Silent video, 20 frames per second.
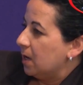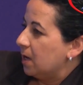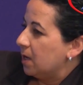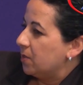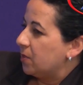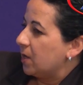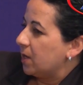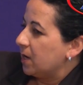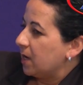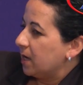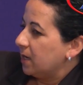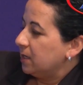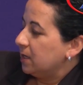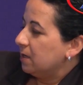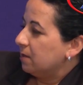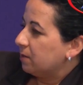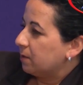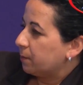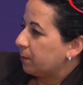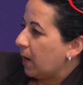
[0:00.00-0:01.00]
that
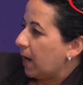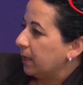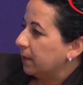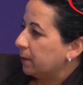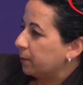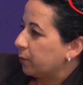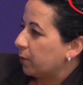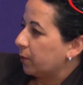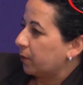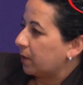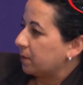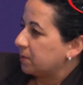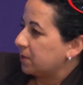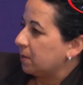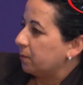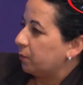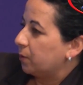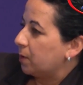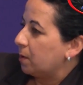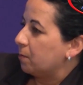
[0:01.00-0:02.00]
any of the pilot programs
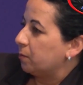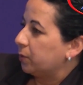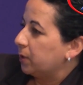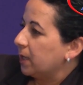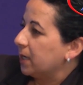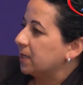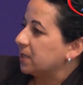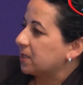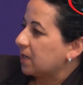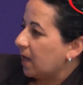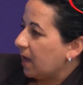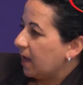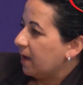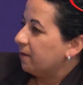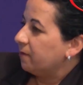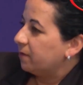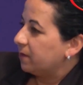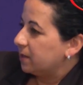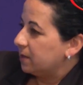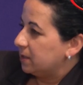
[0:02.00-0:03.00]
they put in place
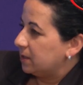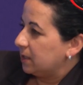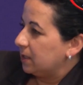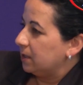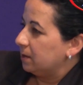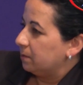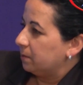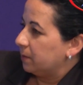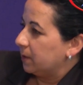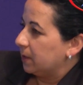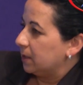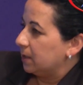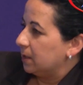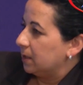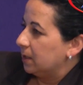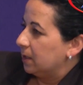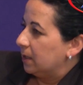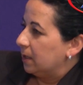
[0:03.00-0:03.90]
have indeed been